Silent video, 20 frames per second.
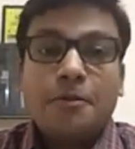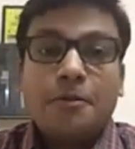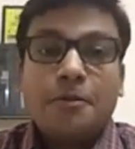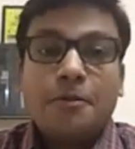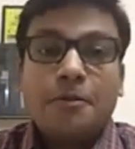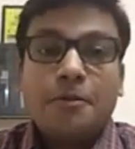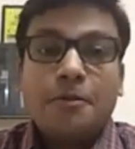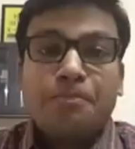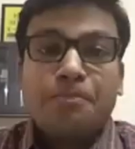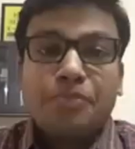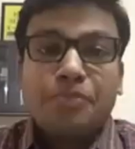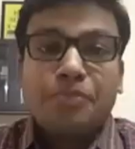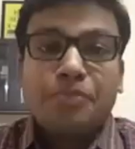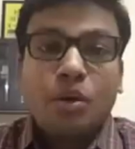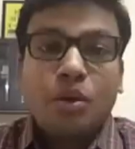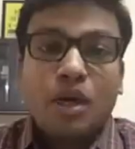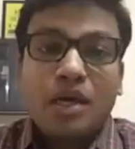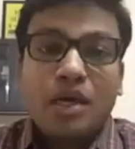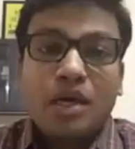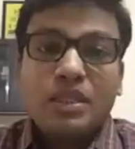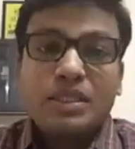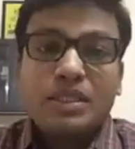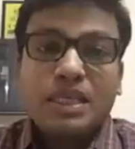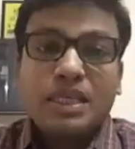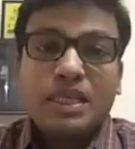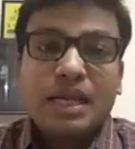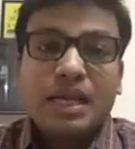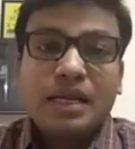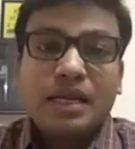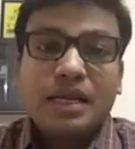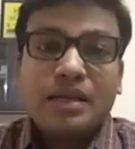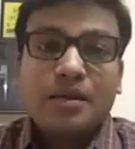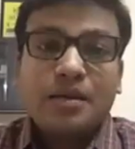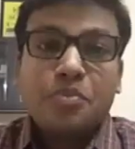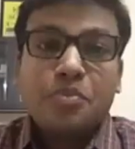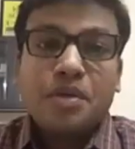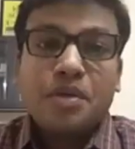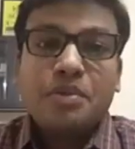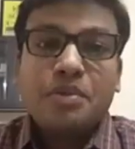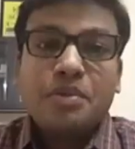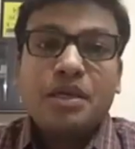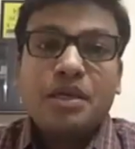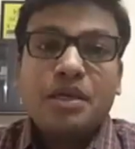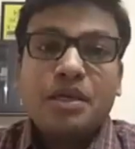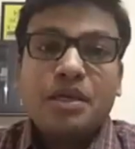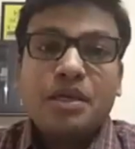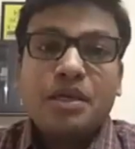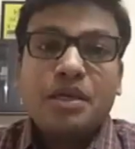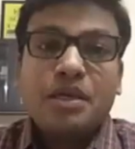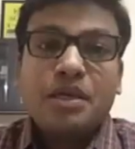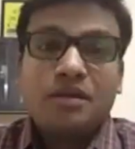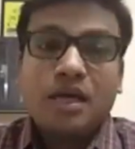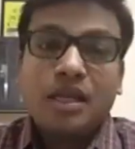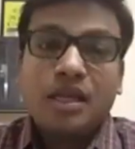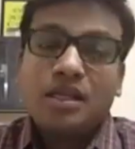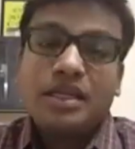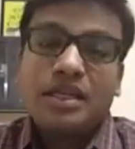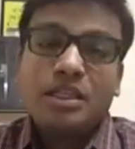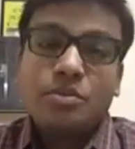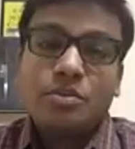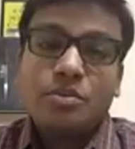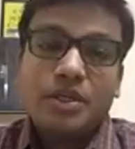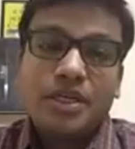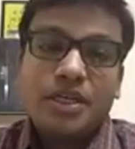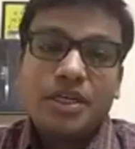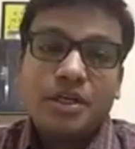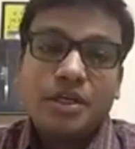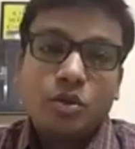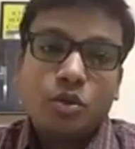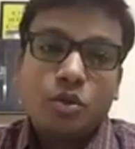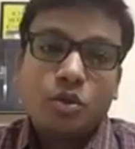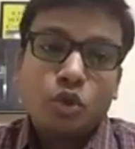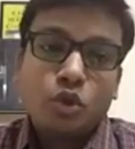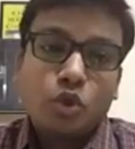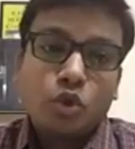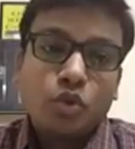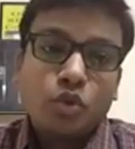Now I will say that maybe I'll again split into two.